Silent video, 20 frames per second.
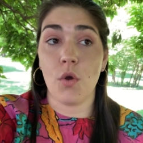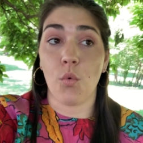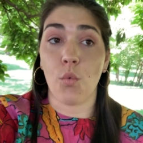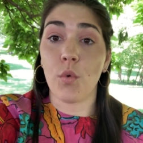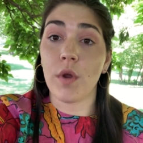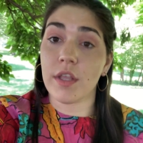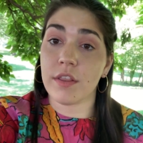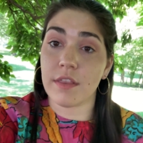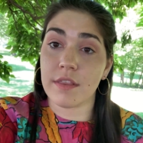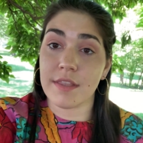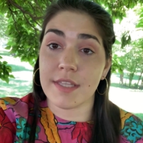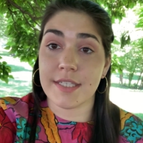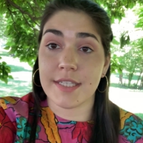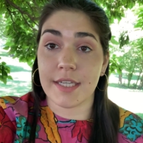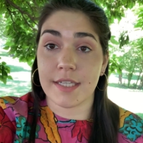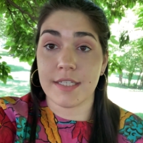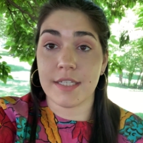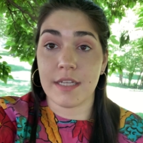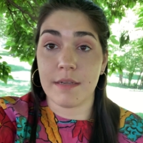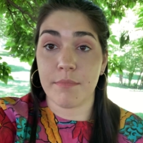with the
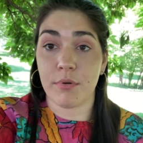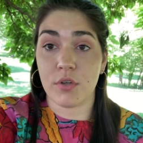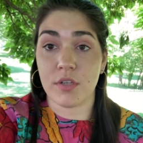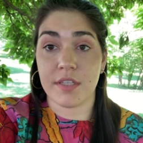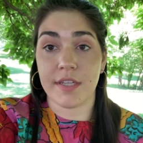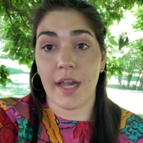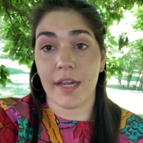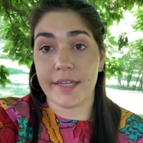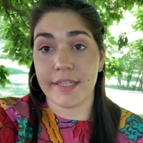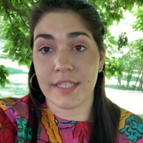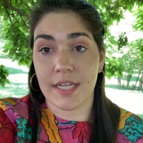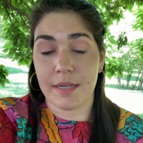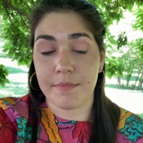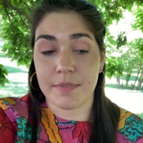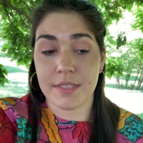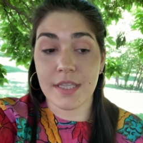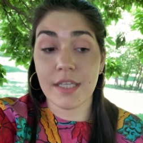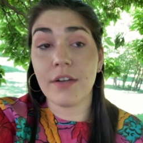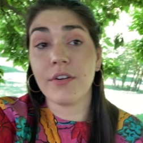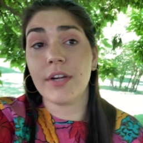16 personality
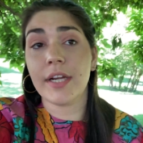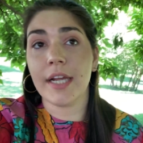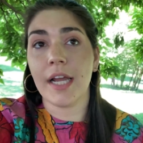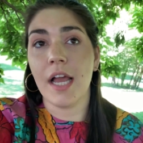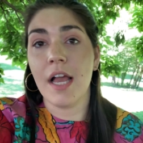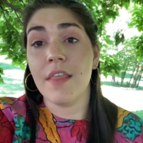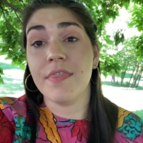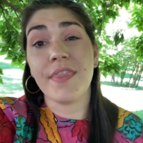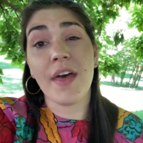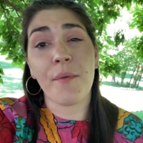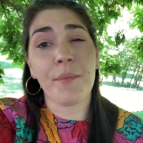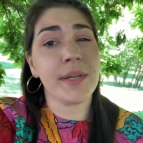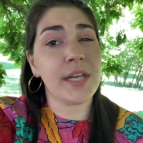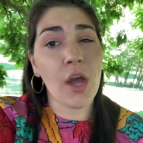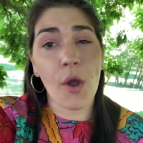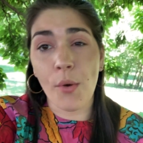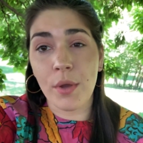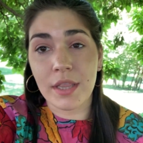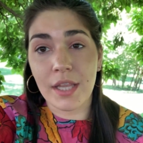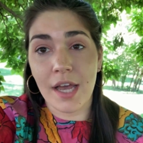types theory that we
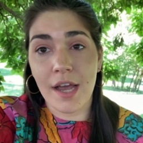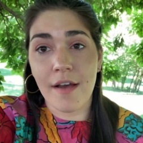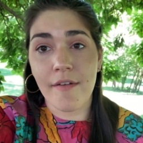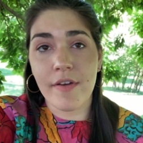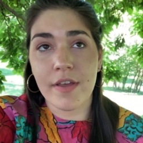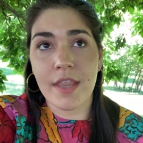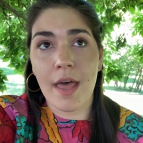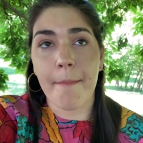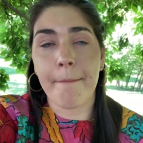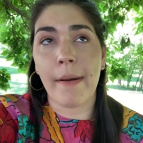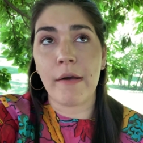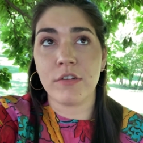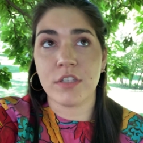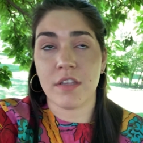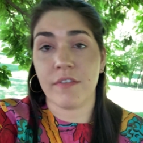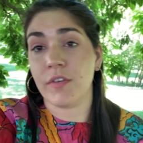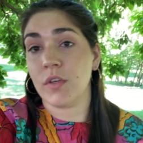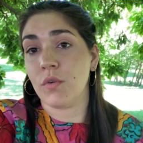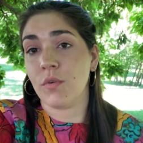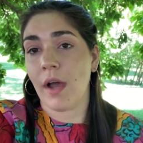know and love and that
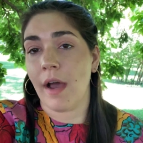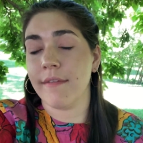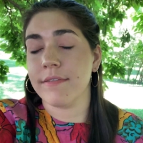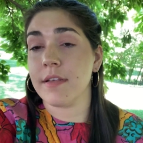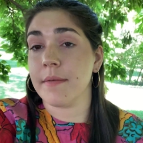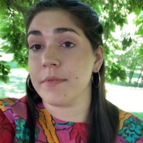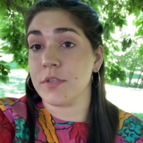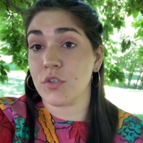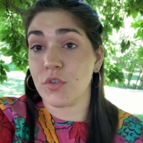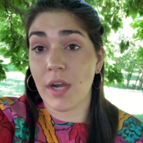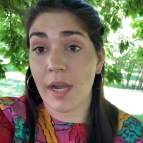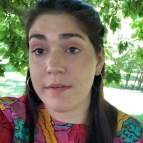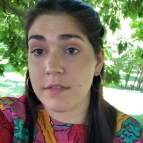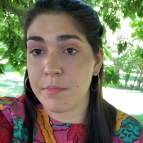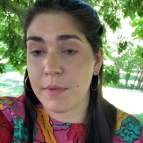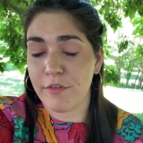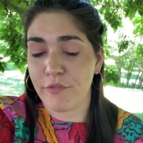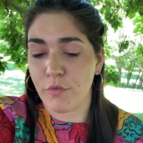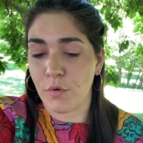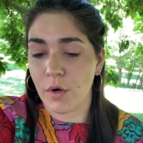most of you have subscribed
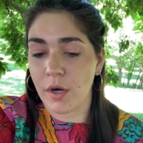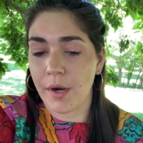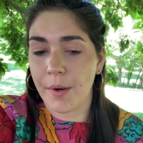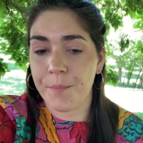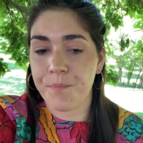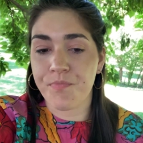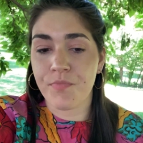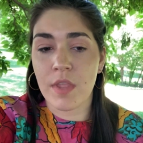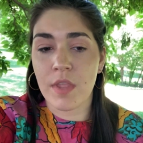me for.